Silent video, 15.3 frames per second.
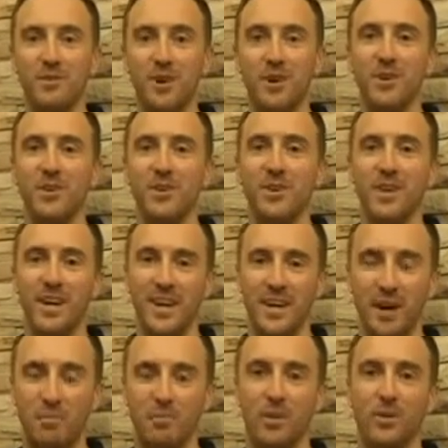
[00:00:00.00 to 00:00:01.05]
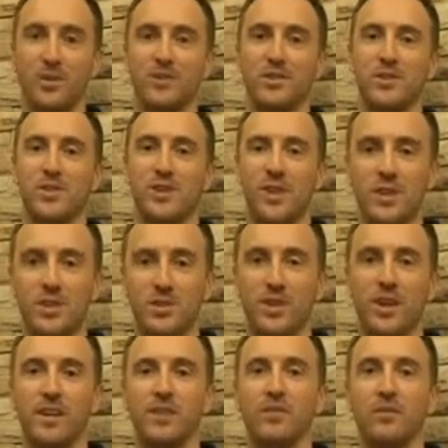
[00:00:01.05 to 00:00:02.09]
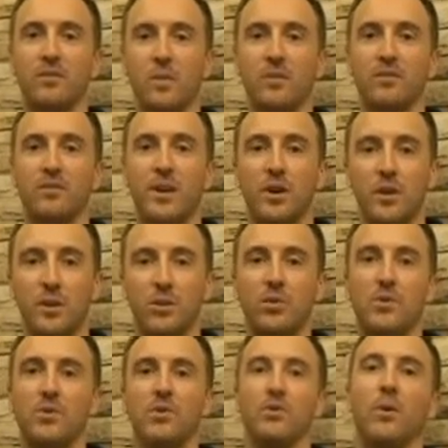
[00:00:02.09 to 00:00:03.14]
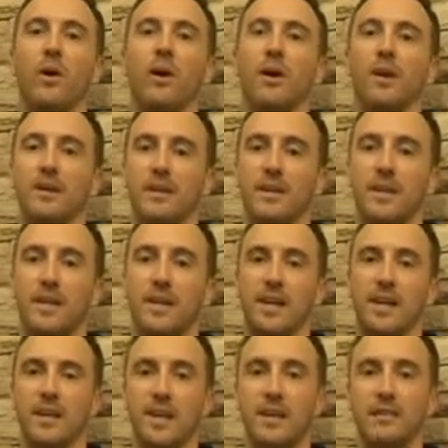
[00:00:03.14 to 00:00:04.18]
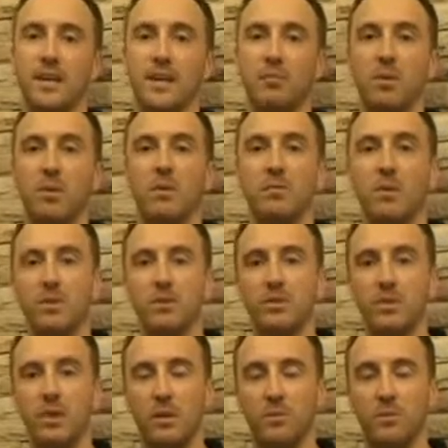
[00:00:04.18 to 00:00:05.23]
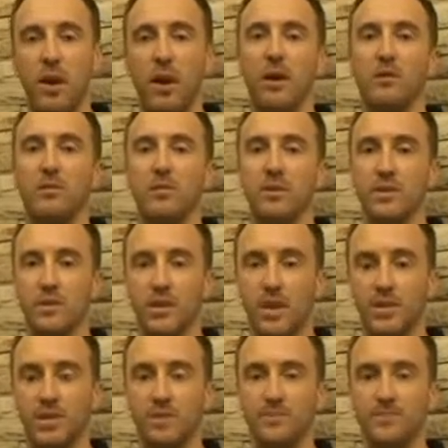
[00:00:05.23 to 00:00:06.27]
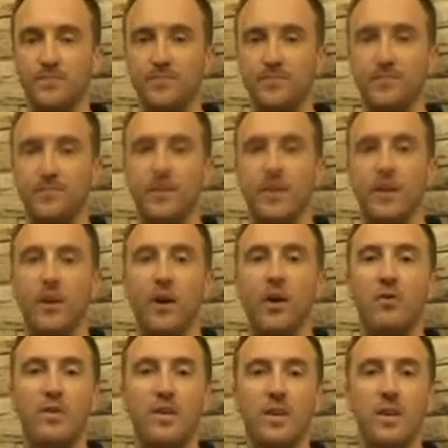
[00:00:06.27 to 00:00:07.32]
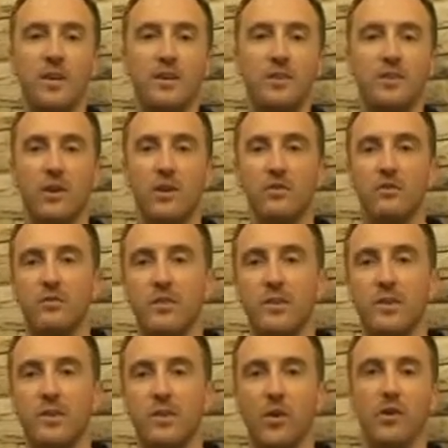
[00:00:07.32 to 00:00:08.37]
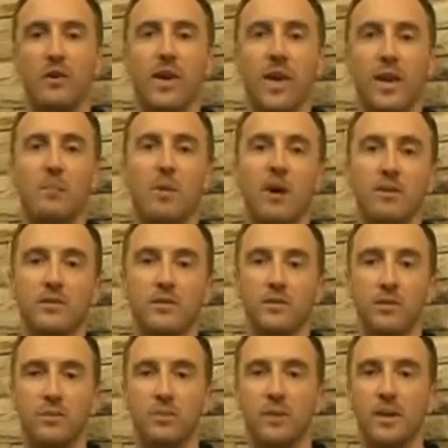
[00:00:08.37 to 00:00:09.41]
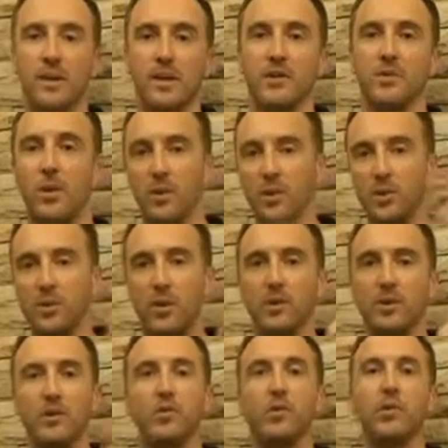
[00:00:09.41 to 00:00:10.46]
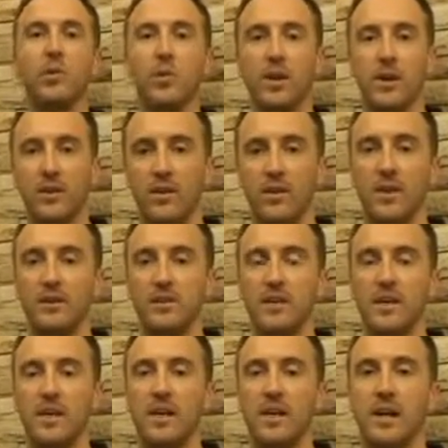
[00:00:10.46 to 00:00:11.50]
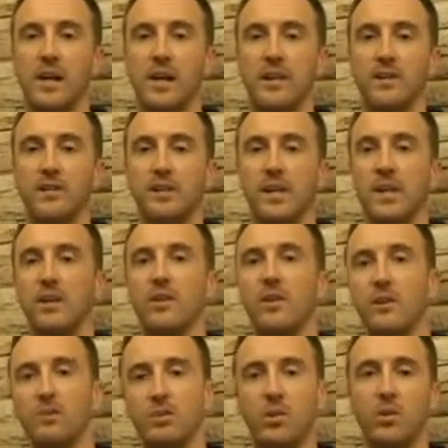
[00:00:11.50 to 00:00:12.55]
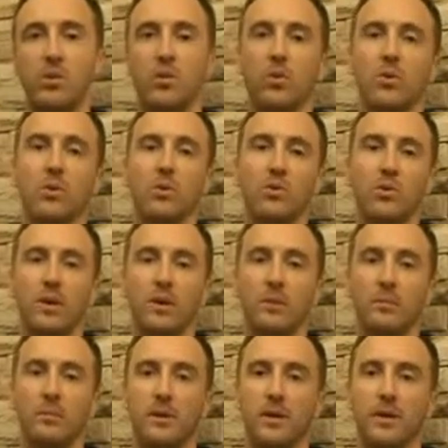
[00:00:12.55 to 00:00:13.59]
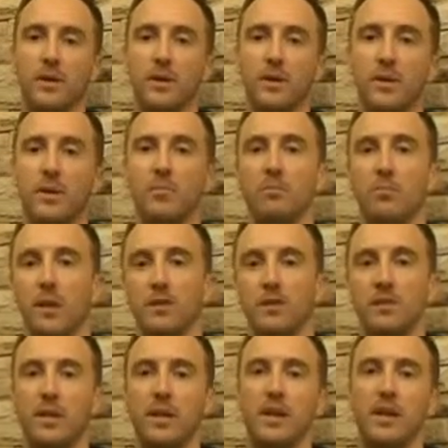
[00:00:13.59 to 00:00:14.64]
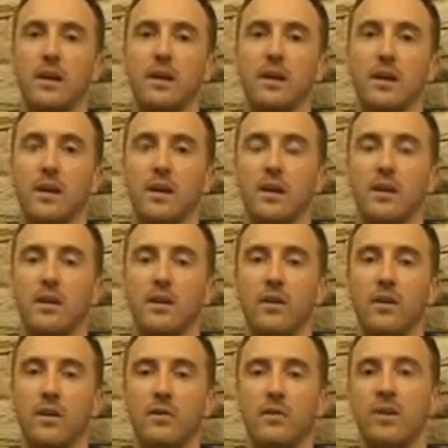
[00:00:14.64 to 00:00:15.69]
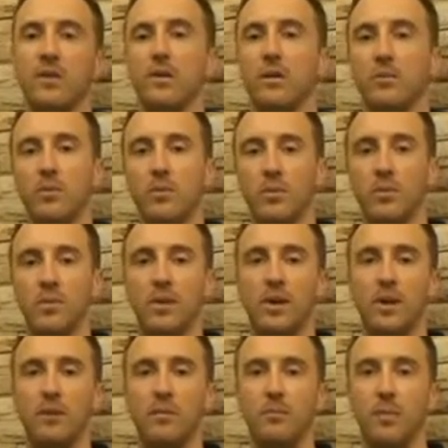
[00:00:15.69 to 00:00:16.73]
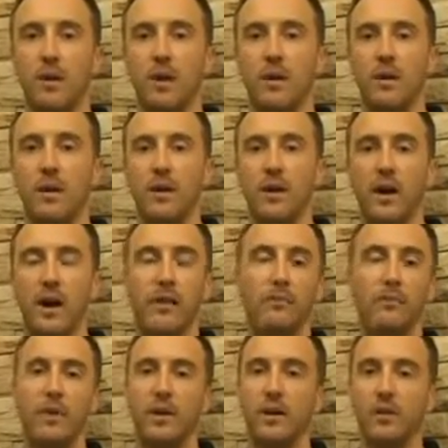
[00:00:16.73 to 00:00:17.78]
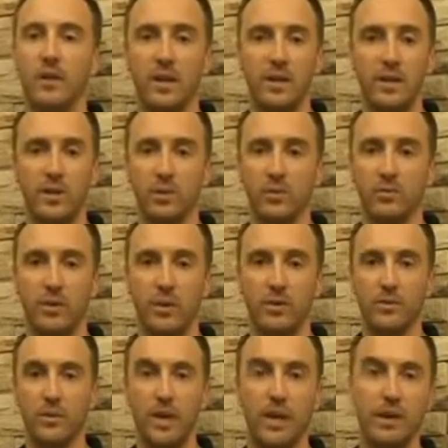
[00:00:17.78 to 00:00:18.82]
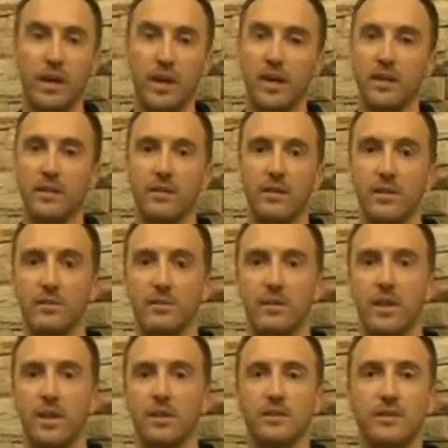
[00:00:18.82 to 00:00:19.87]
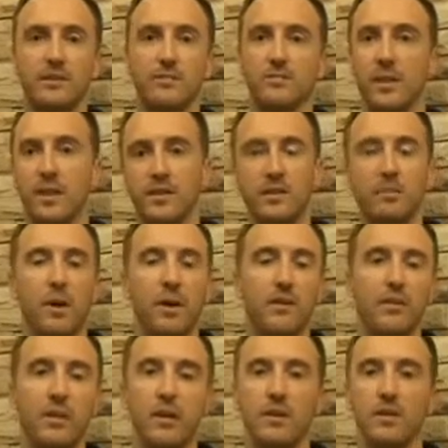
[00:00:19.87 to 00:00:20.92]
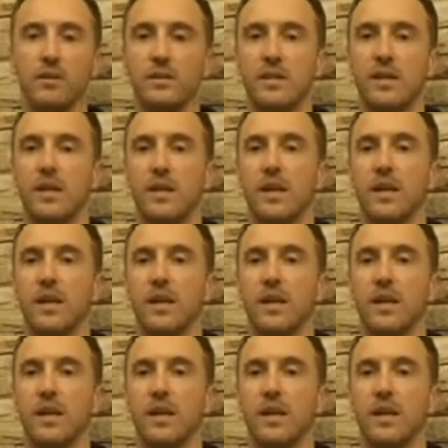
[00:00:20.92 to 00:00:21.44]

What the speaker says: got to approach her and attract her with who you are, and that is going to be the most powerful attraction. Over the years, I've gotten emails from quote-unquote good-looking guys, and they'll say, you know, I'm tall, I'm you know, muscly, you know, I think I'm good-looking, but I haven't been able to get a girlfriend or get laid, you know, for the last X amount of years.